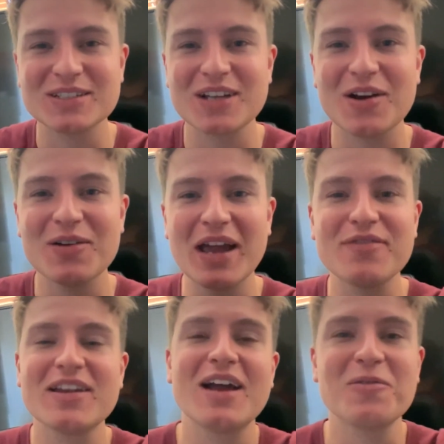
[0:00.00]
So
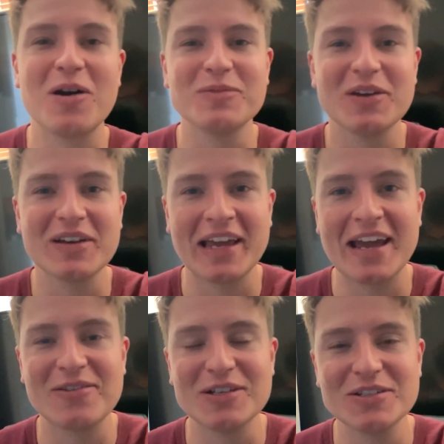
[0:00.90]
if you like what I'm doing
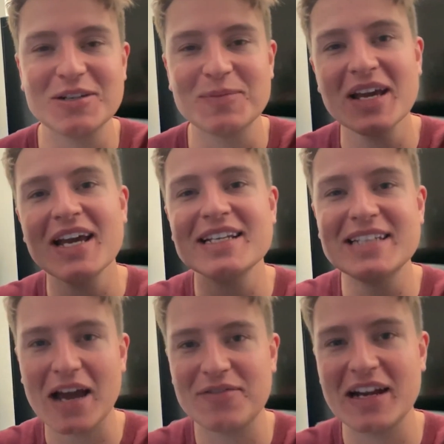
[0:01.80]
here on YouTube,
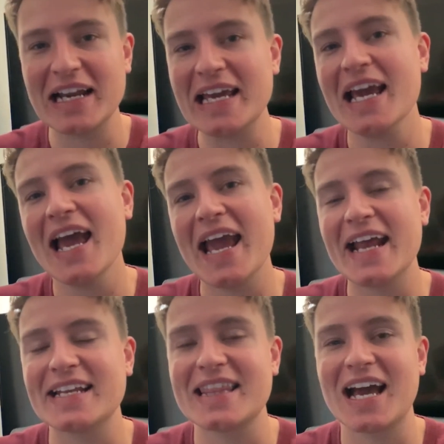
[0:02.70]
definitely
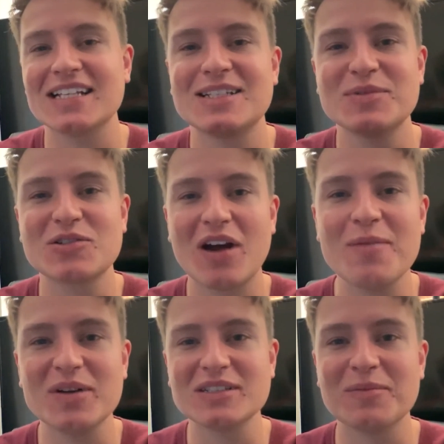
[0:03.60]
hit that
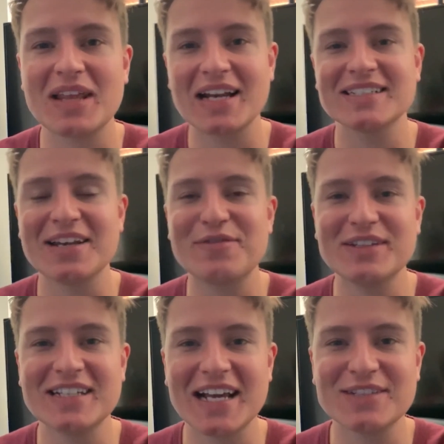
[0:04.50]
subscribe button. But that is it for
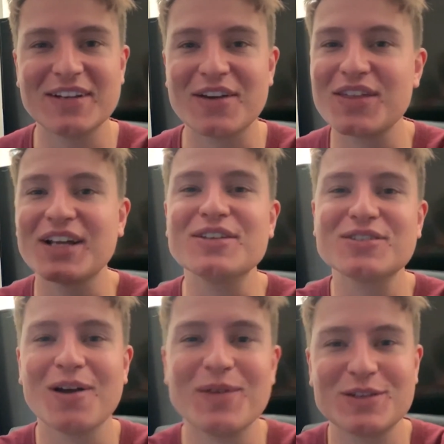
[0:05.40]
today's video. Thank you
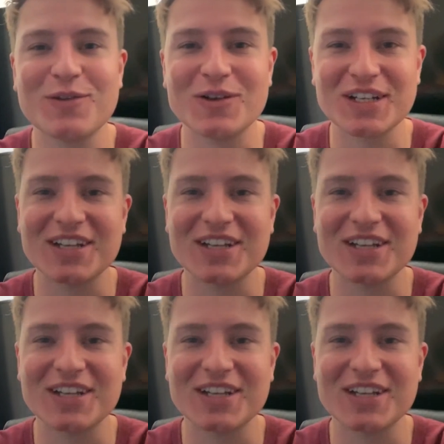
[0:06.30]
so much for watching.